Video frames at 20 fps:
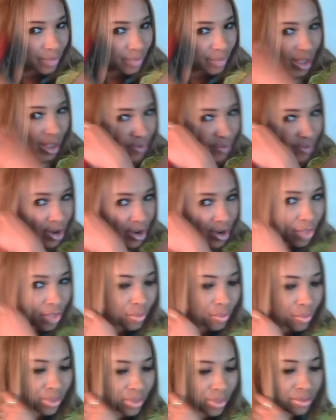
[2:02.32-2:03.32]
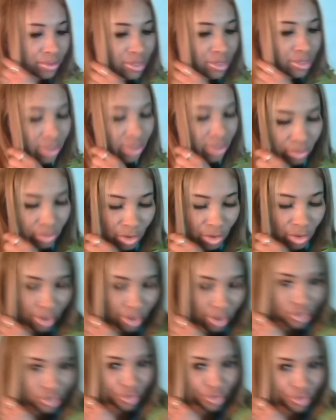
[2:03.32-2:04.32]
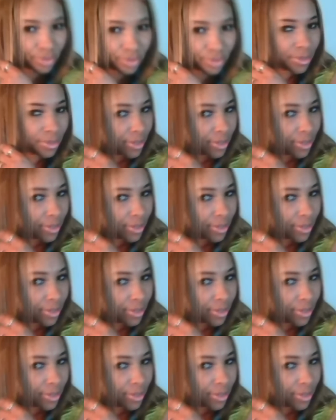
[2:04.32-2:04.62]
I have another one. It's a little larger.